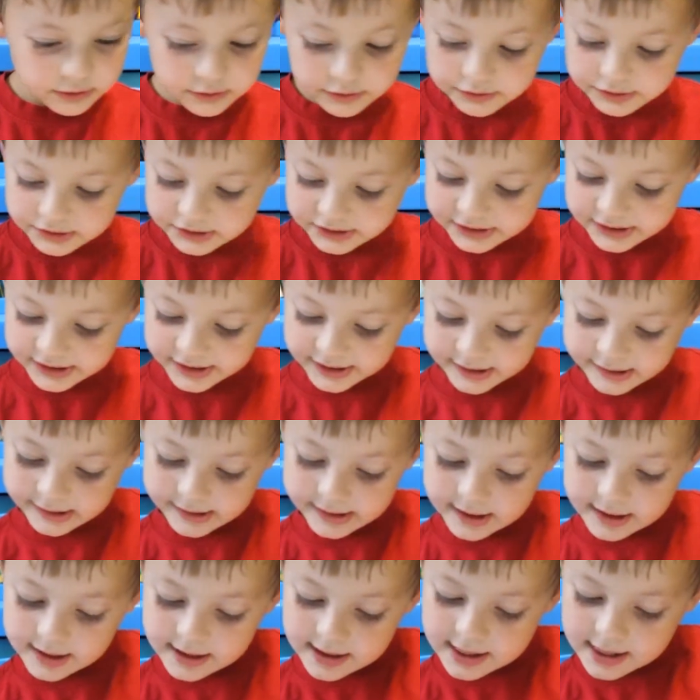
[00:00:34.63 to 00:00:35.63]
do you see?
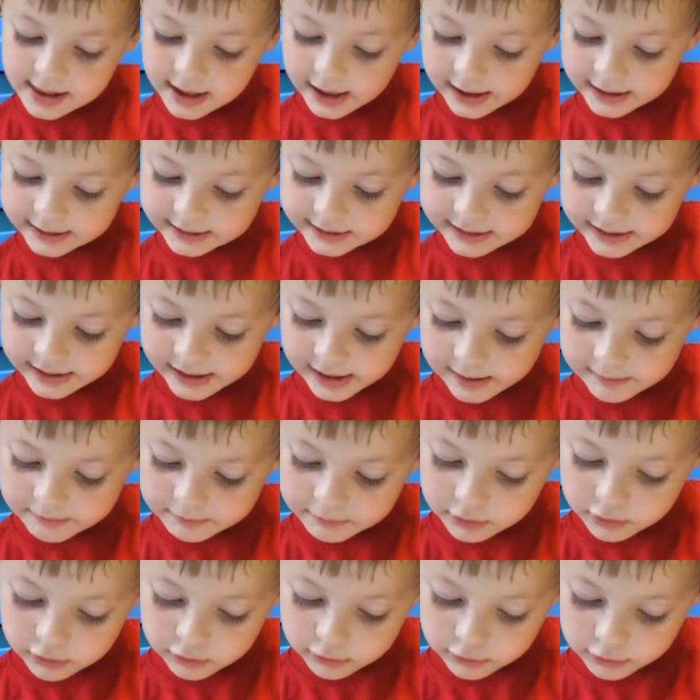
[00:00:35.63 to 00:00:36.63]
I see a
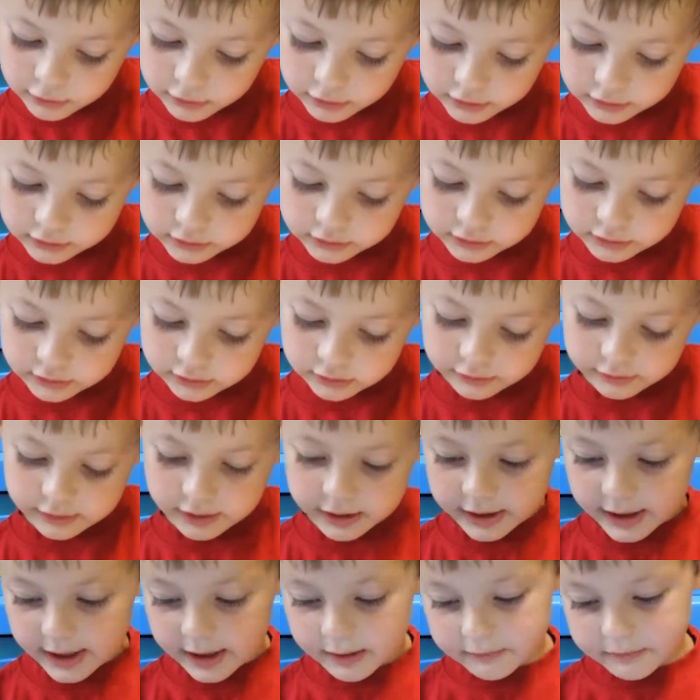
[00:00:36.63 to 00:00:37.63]
blue horse
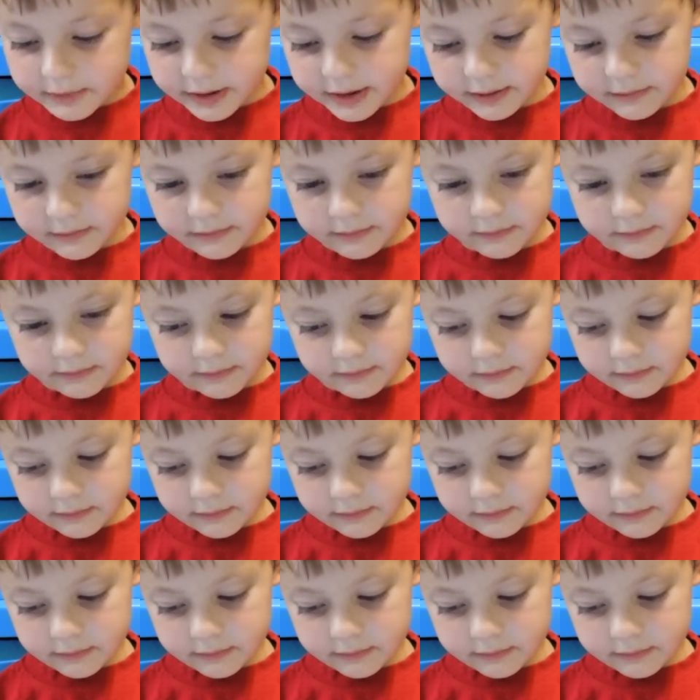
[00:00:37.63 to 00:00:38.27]
looking at me.